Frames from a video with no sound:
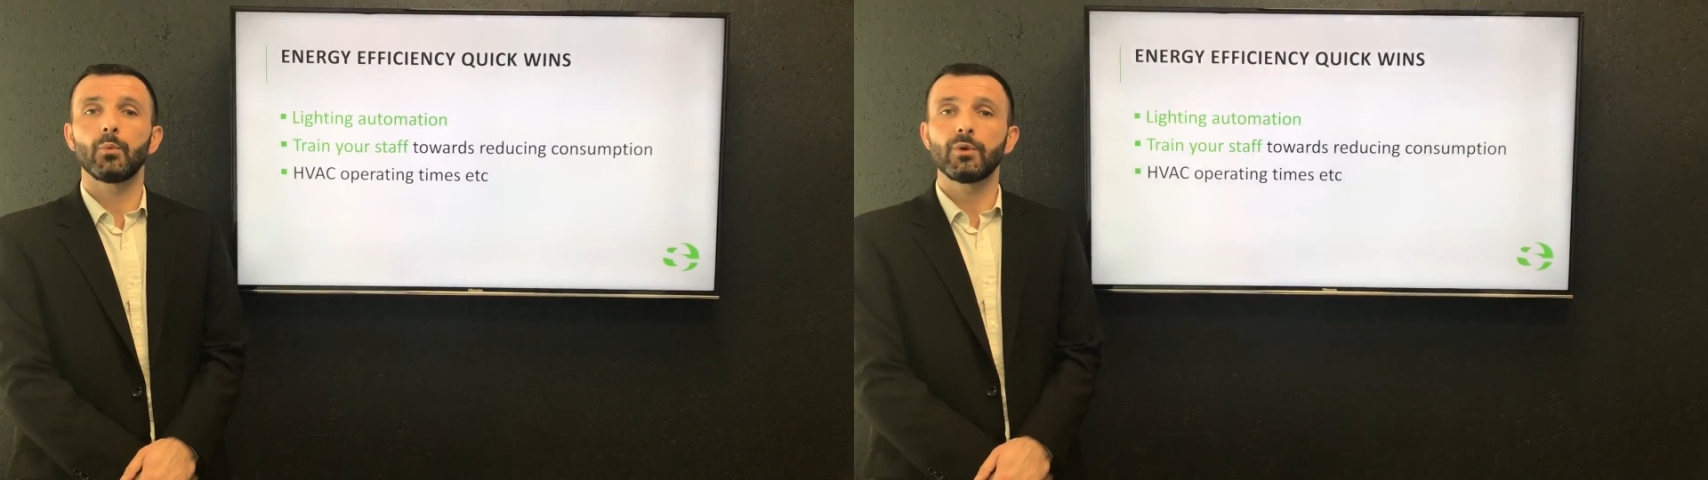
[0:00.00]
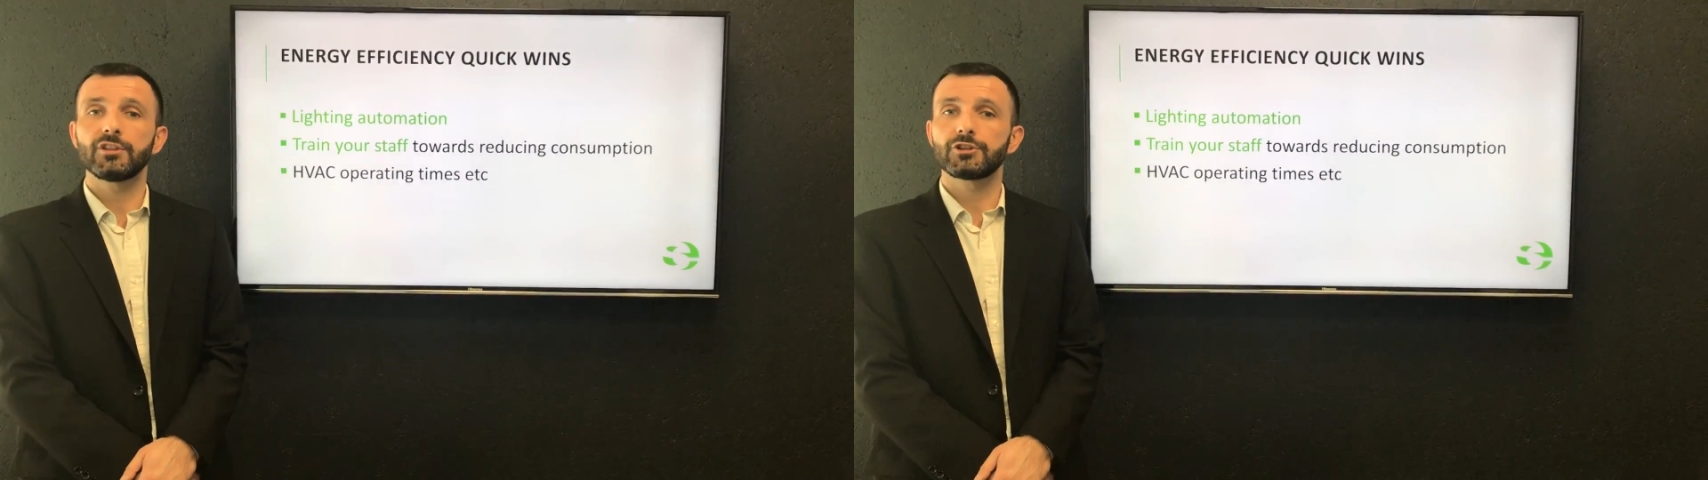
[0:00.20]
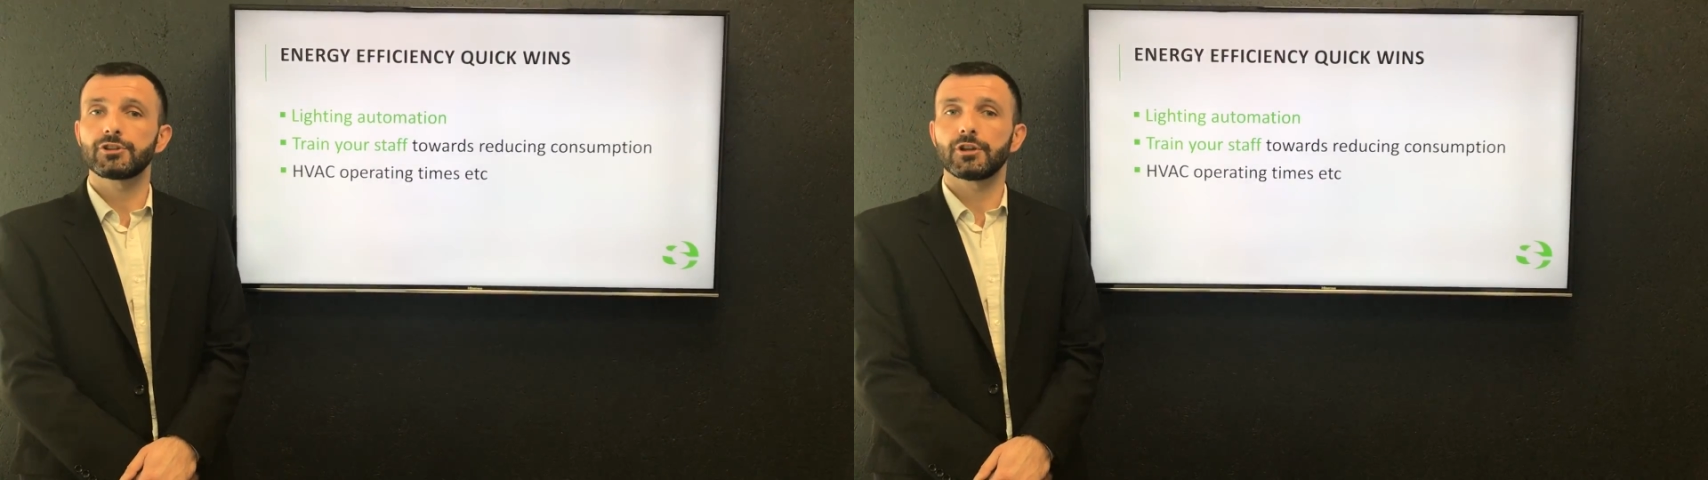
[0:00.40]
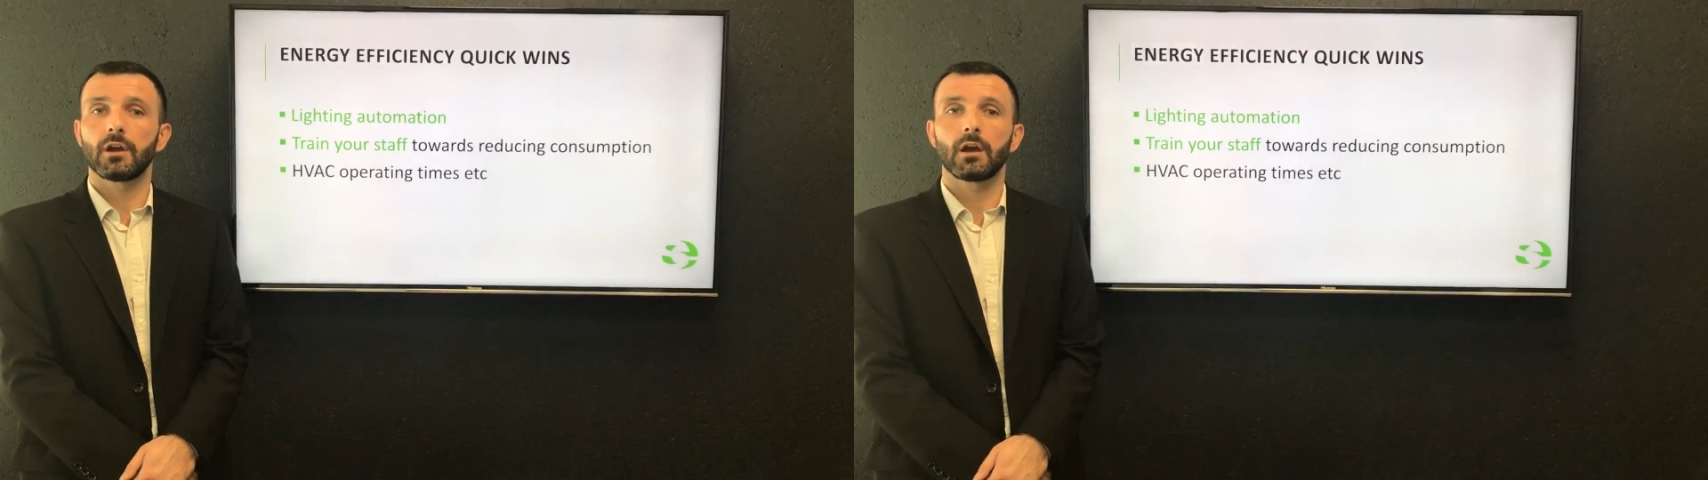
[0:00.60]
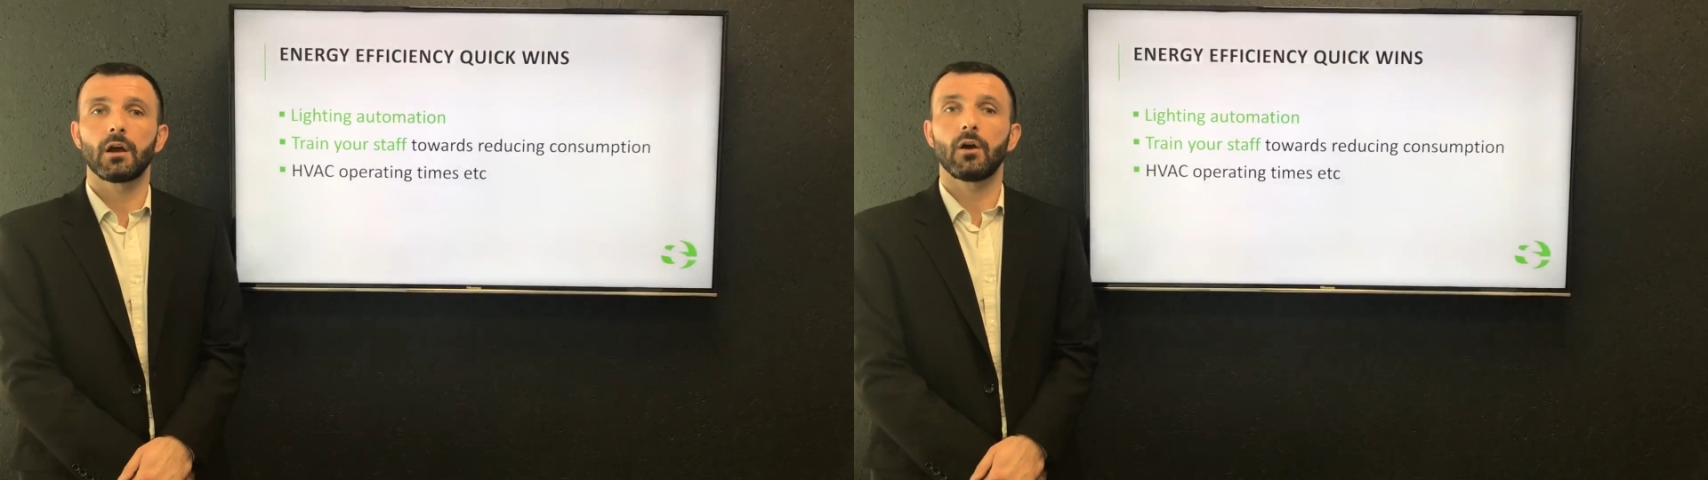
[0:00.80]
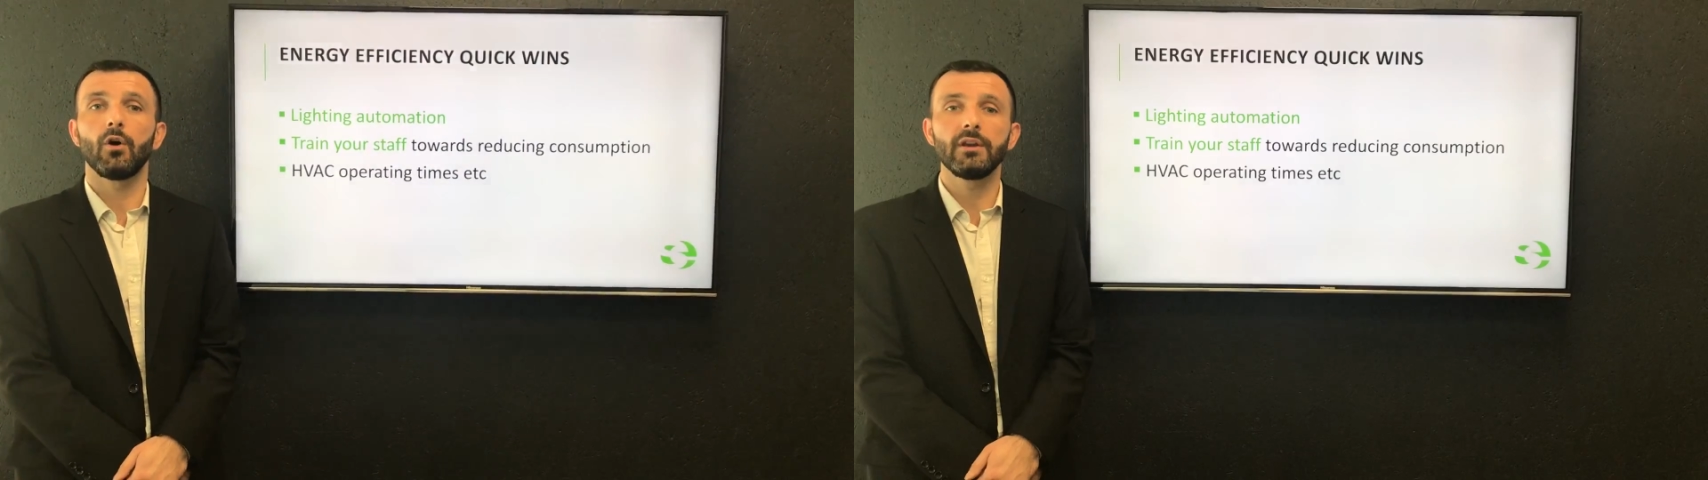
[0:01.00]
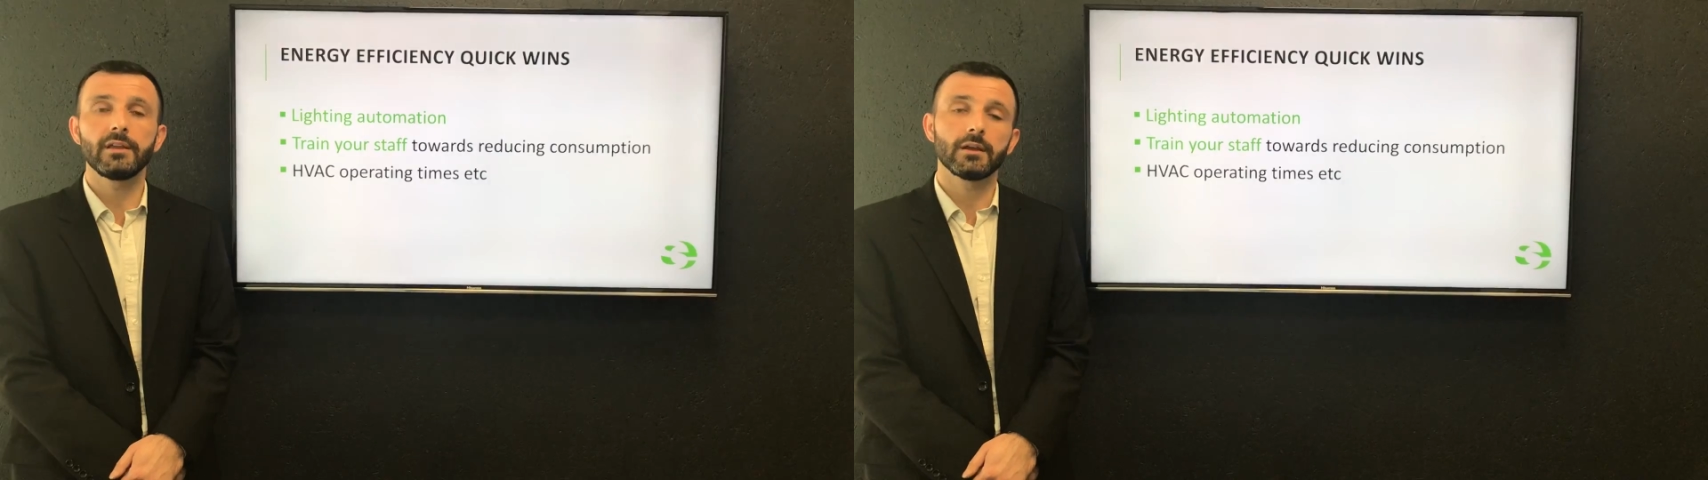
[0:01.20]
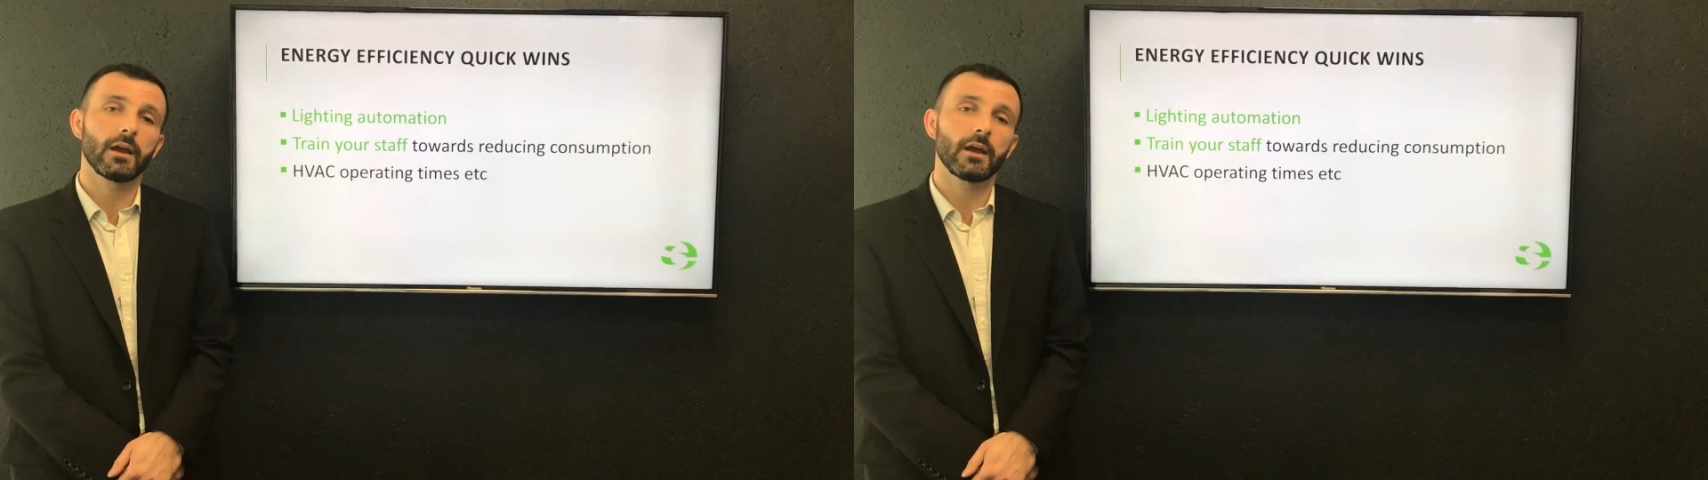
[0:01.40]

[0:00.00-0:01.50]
which only